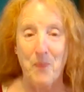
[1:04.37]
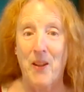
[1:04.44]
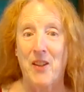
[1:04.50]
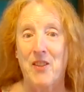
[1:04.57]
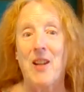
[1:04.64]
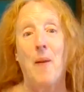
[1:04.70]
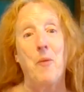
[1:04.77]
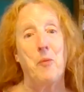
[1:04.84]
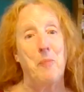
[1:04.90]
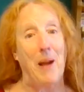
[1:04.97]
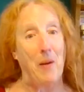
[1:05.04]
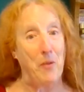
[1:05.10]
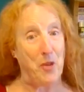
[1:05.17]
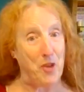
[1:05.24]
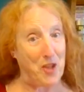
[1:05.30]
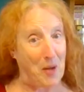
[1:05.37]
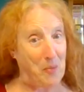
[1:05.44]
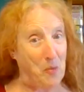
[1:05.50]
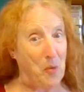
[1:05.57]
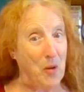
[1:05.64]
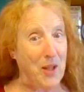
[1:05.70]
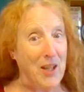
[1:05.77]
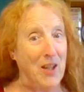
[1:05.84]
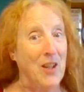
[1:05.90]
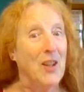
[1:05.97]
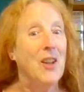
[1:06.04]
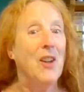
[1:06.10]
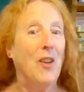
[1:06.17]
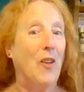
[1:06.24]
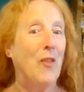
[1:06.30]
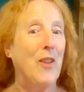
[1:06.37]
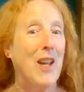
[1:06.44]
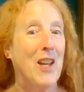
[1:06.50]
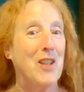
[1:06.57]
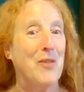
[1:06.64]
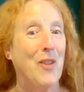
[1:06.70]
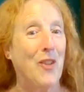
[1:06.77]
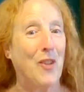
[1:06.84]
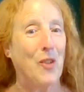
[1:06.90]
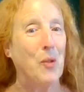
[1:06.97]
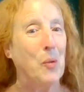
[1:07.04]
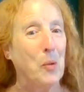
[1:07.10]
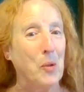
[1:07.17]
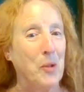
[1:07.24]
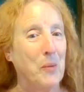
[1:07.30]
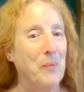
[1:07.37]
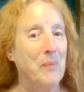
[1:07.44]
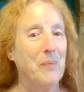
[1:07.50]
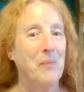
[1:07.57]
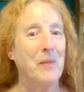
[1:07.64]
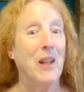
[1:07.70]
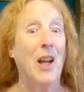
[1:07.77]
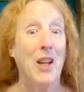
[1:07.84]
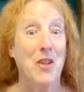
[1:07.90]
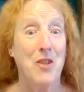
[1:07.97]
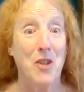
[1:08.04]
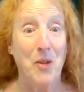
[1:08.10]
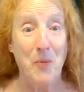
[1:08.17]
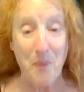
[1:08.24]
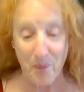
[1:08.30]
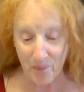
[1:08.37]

and comes back with the Jabberwocky on the end of his sword, like you do.